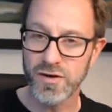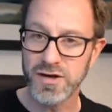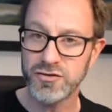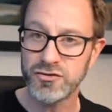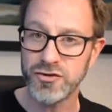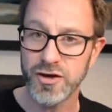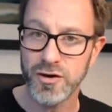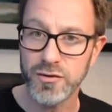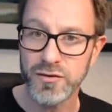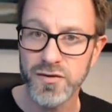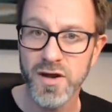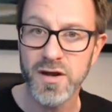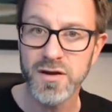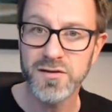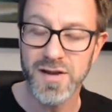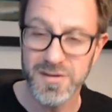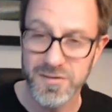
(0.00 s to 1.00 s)

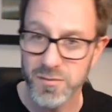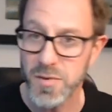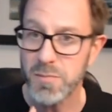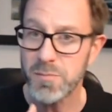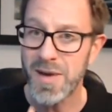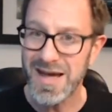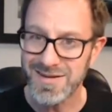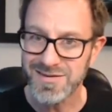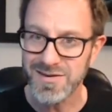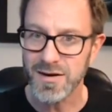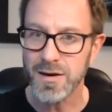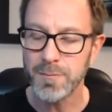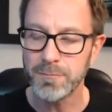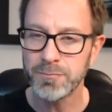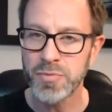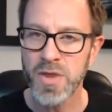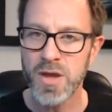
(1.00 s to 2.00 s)
ratios tend to be
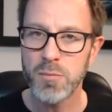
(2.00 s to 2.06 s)
better,